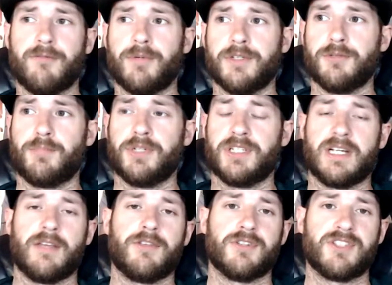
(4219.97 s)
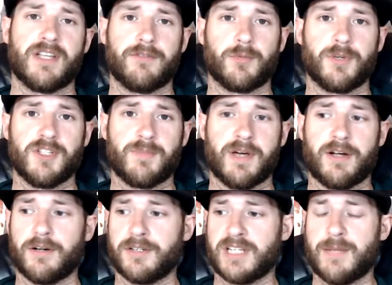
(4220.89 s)
but you put together your 7 wins
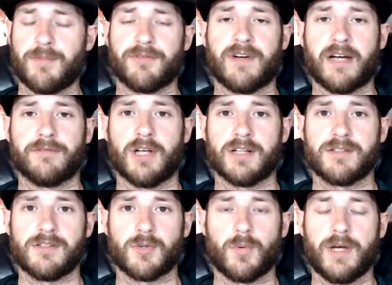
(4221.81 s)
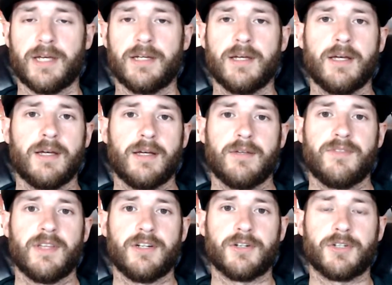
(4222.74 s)
better and keep your 5 losses away,
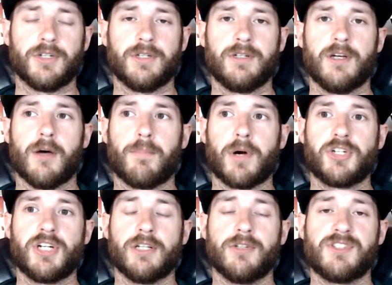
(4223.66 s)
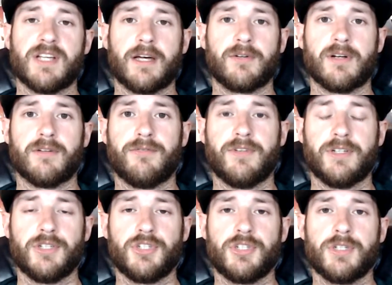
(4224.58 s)
then you're good. A Barcelos second round finish,